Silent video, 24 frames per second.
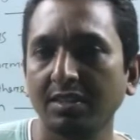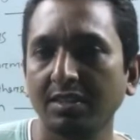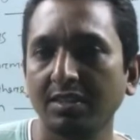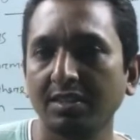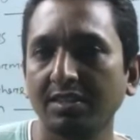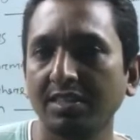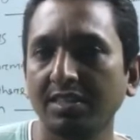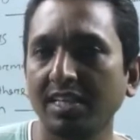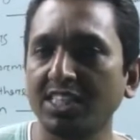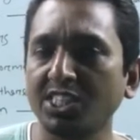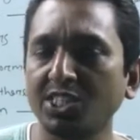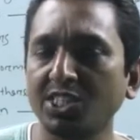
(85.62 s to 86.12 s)

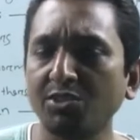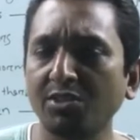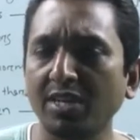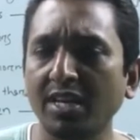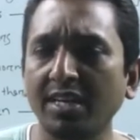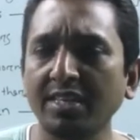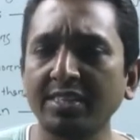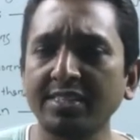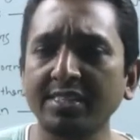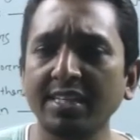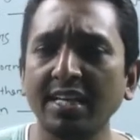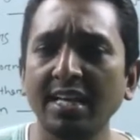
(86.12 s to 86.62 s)
Dear
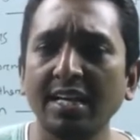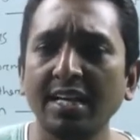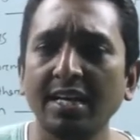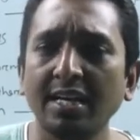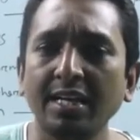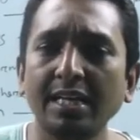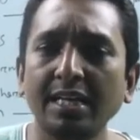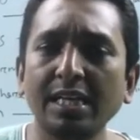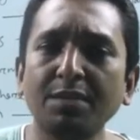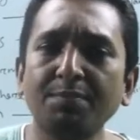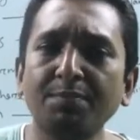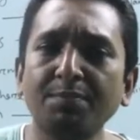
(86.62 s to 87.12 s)
students,
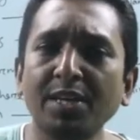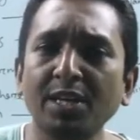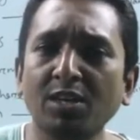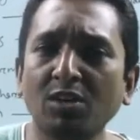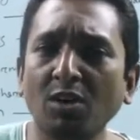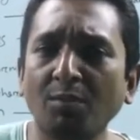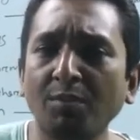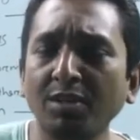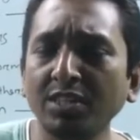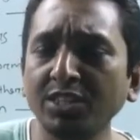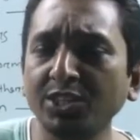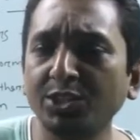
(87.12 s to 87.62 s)
it is very
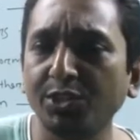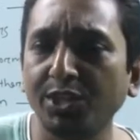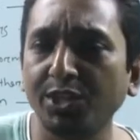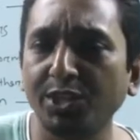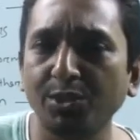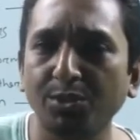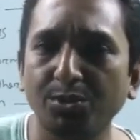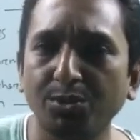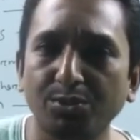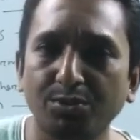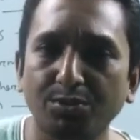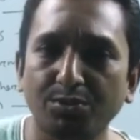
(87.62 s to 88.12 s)
common to
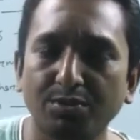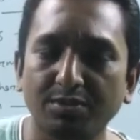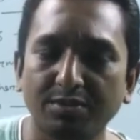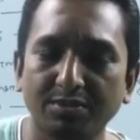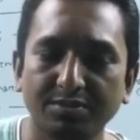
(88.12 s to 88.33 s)
you.